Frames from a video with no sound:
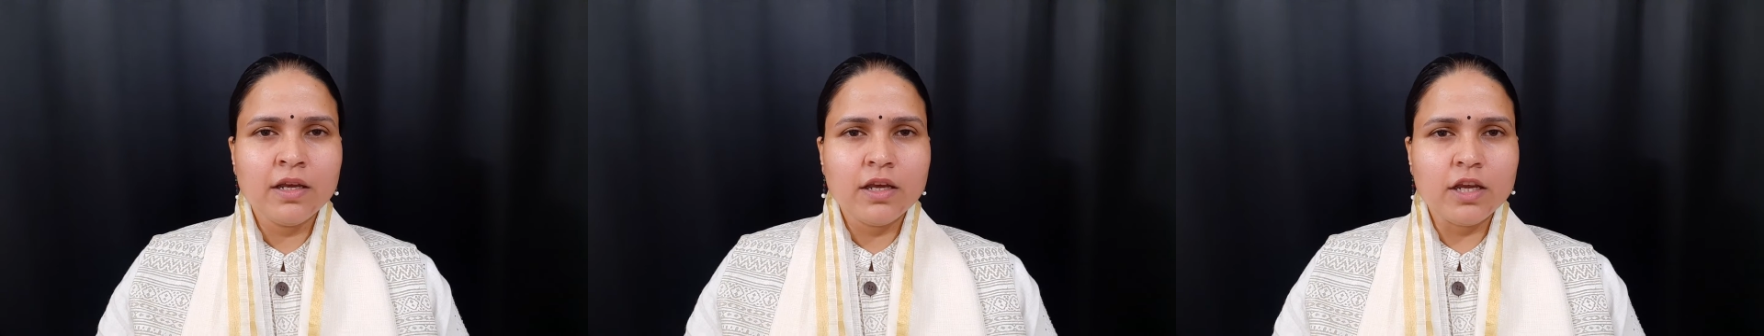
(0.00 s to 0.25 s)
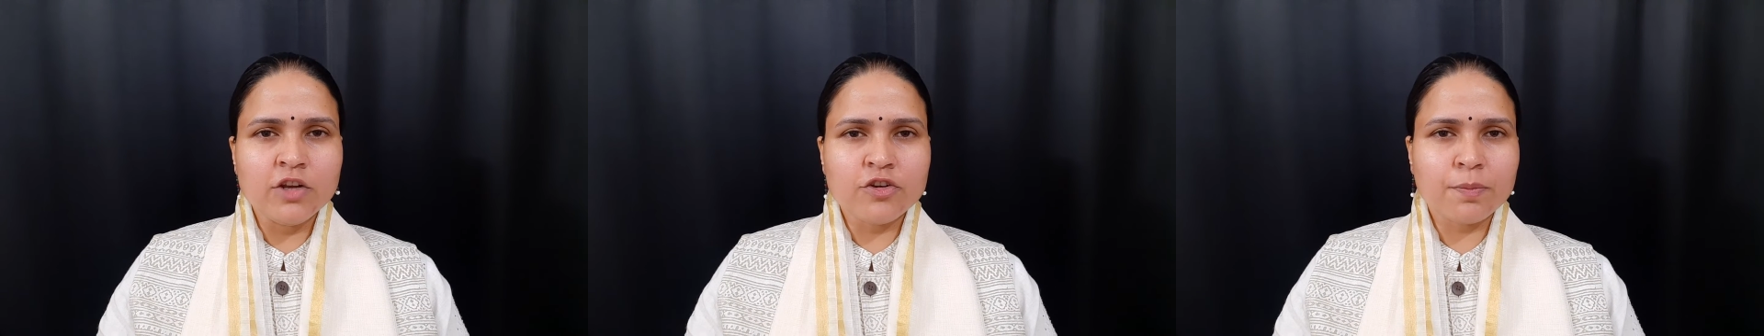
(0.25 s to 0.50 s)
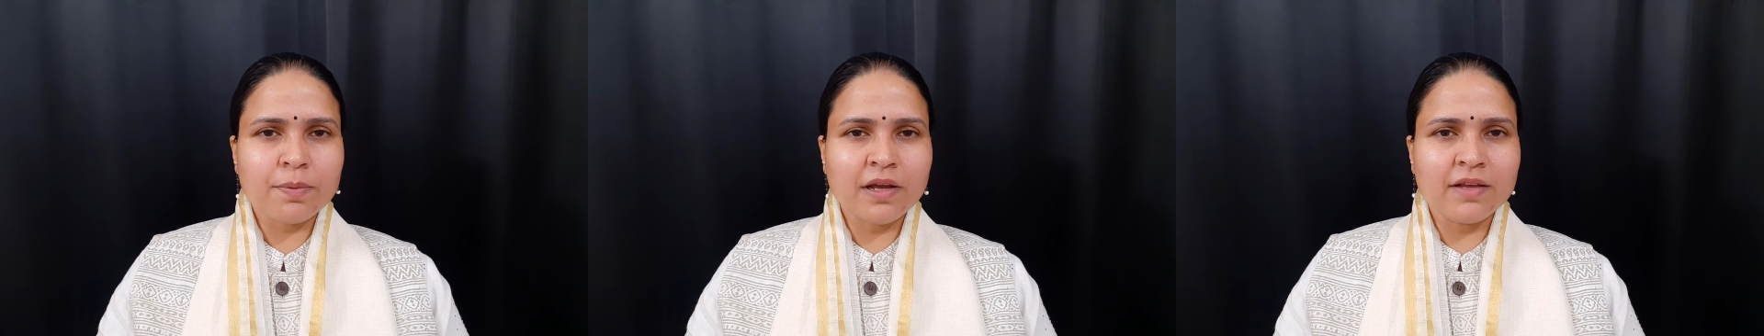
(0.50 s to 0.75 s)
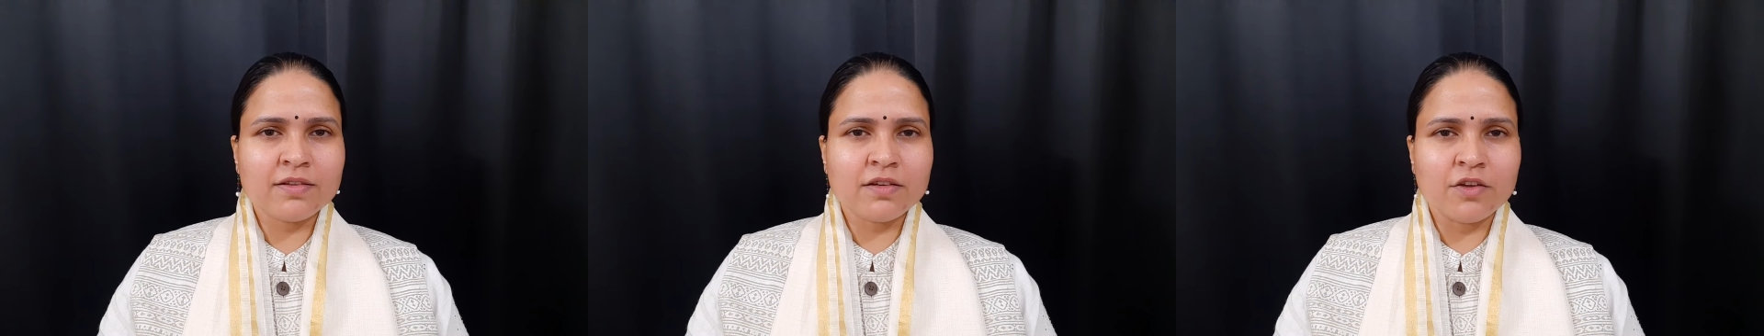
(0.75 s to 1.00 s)

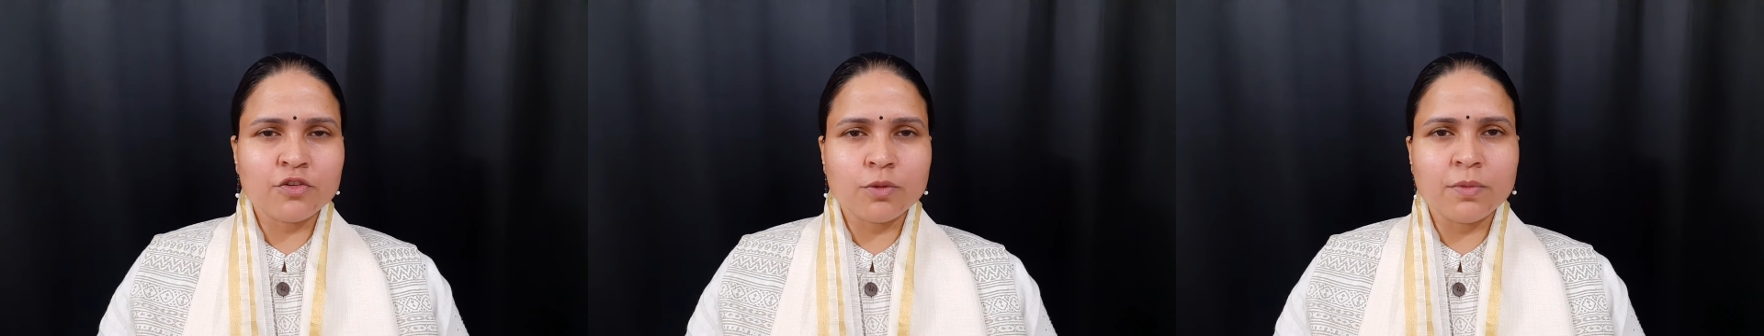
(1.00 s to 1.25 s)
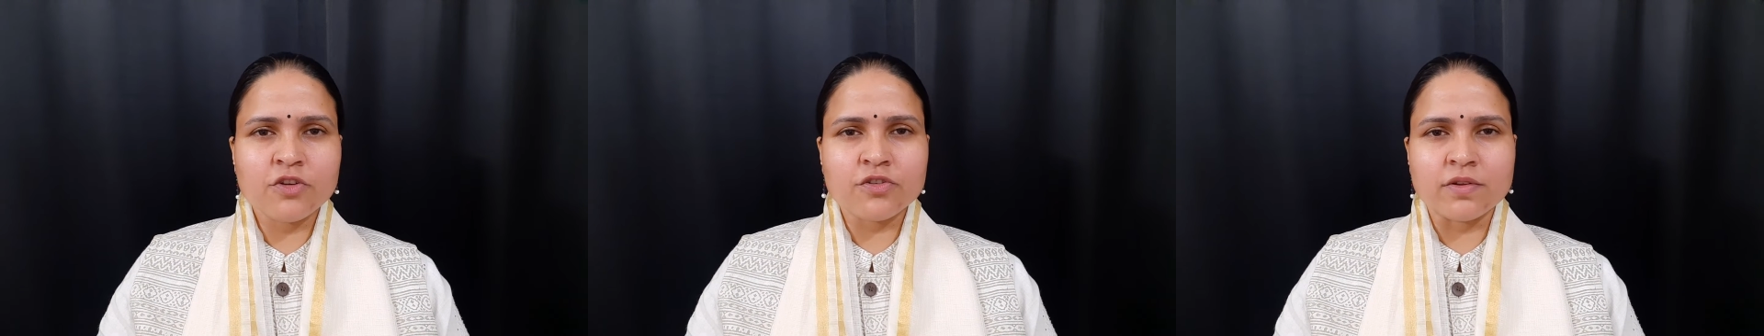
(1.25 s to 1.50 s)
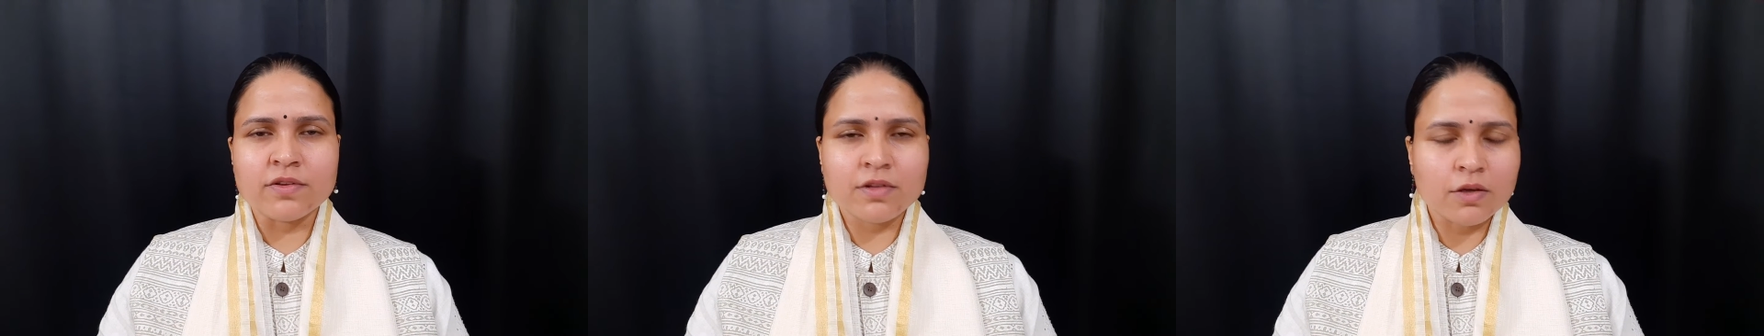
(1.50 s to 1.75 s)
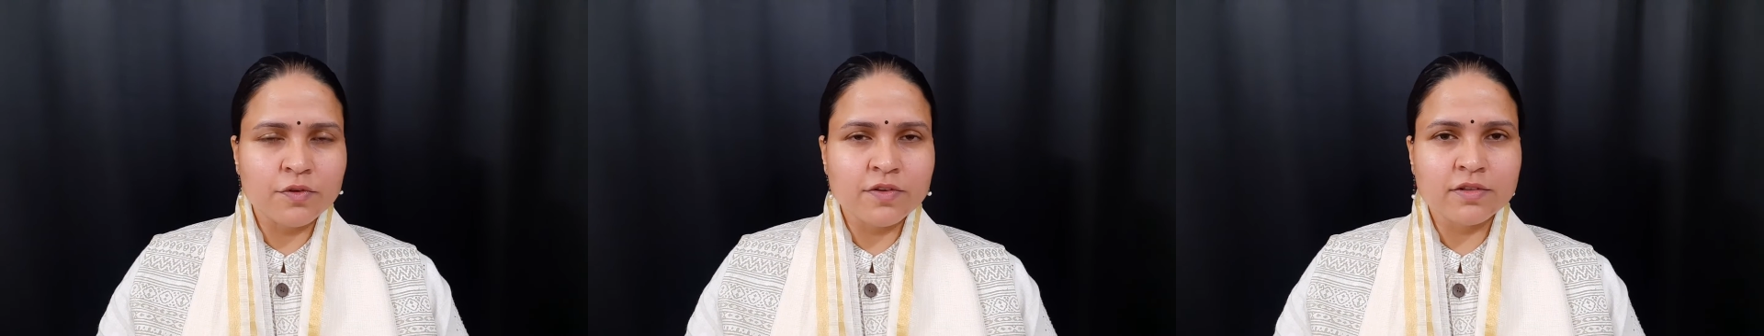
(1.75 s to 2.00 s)
enterprise transformation
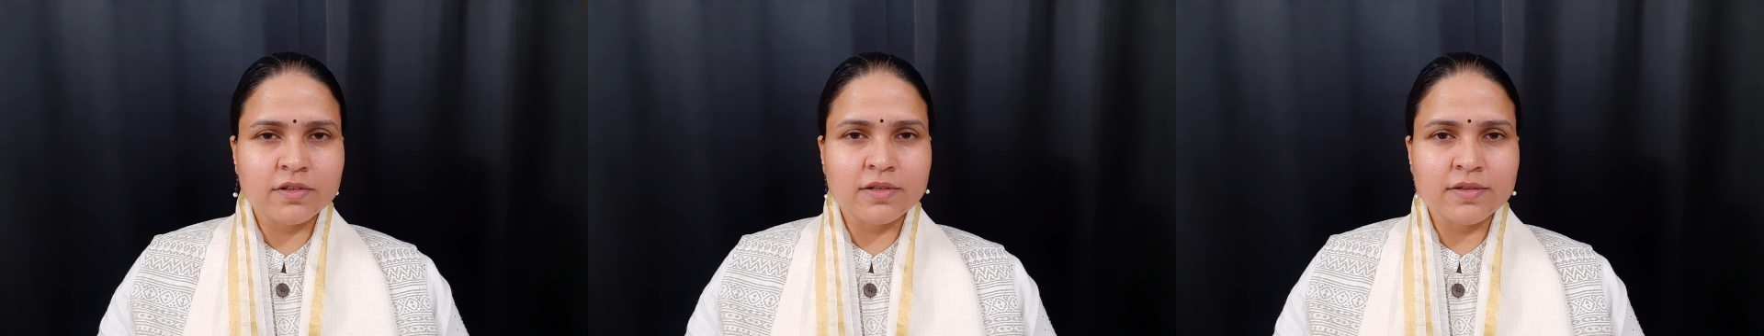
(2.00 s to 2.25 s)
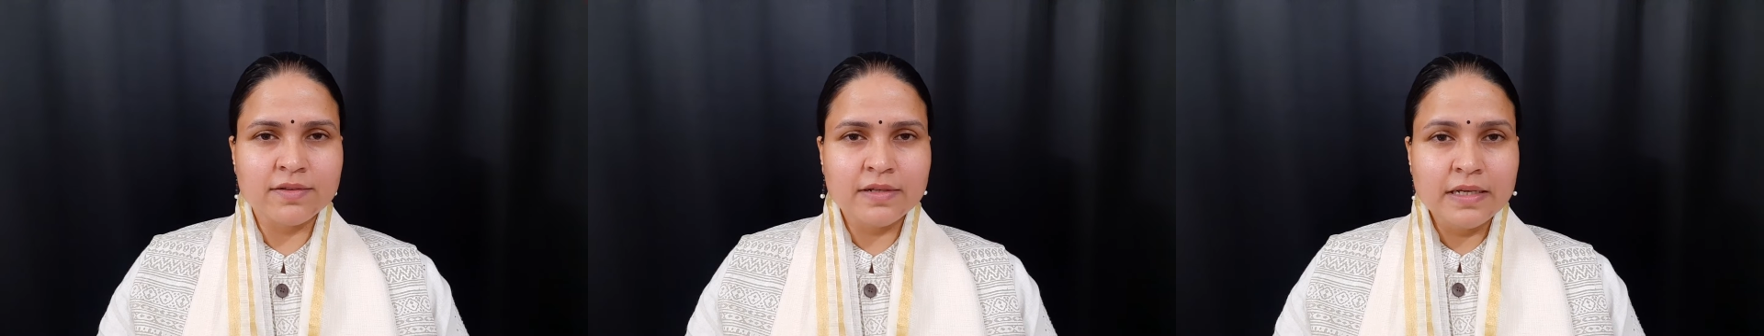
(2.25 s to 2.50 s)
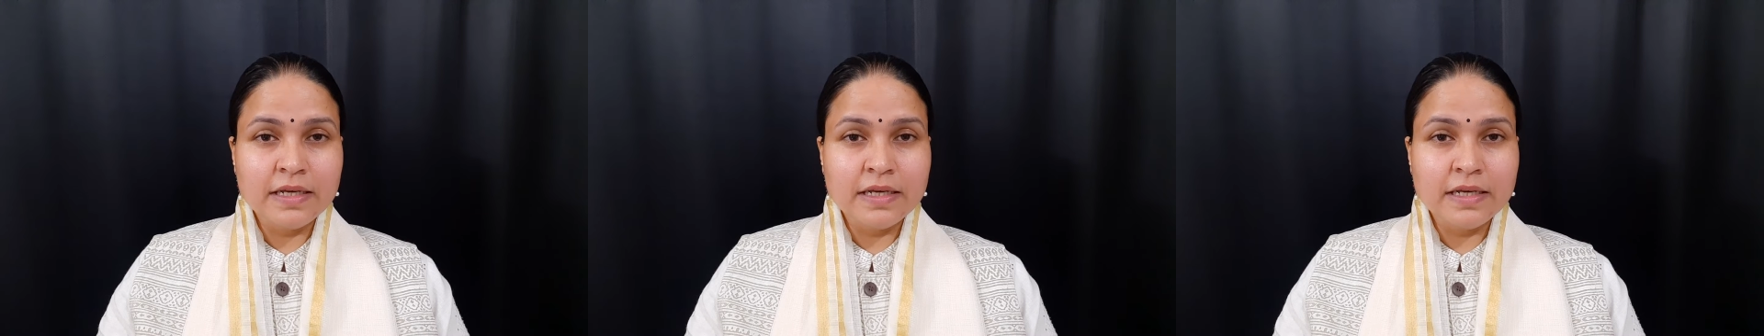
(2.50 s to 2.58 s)
services,